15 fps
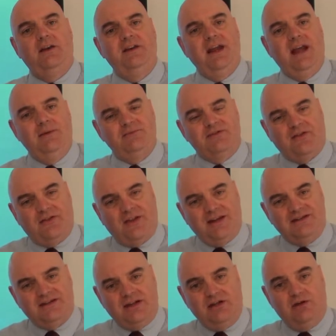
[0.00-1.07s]
are names of
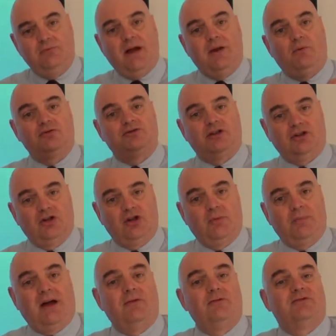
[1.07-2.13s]
things that you might want to look
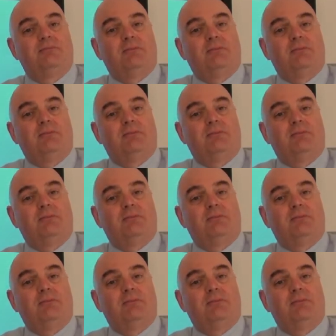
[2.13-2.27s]
up as